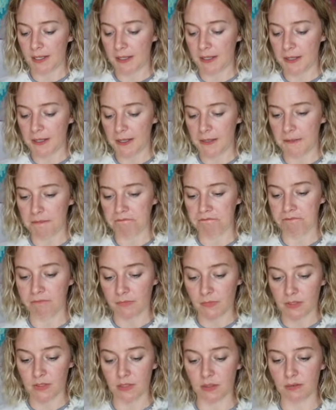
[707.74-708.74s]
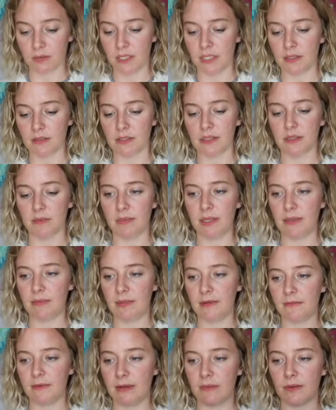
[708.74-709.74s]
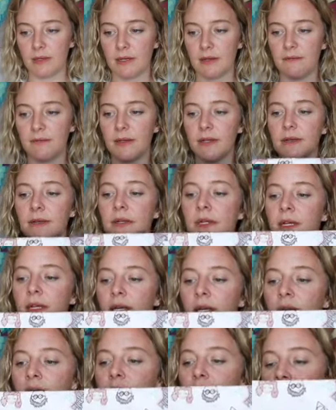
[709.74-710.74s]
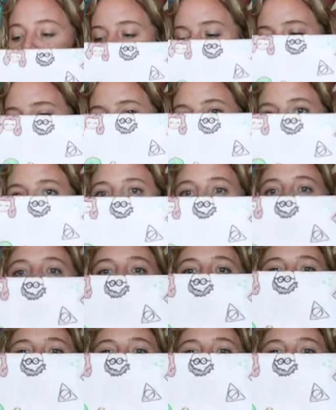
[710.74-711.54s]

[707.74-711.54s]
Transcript: So here's the baby fabric I found. Can you see?